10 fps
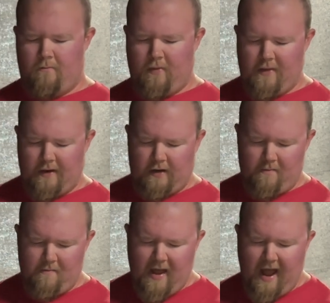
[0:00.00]
but then
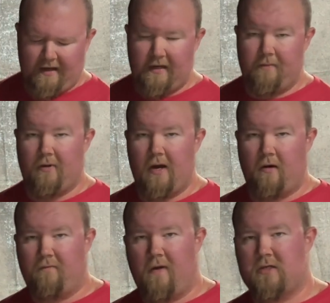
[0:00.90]
come back into
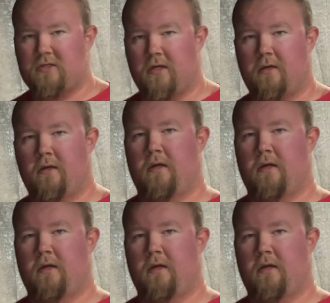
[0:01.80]
plantar flexion.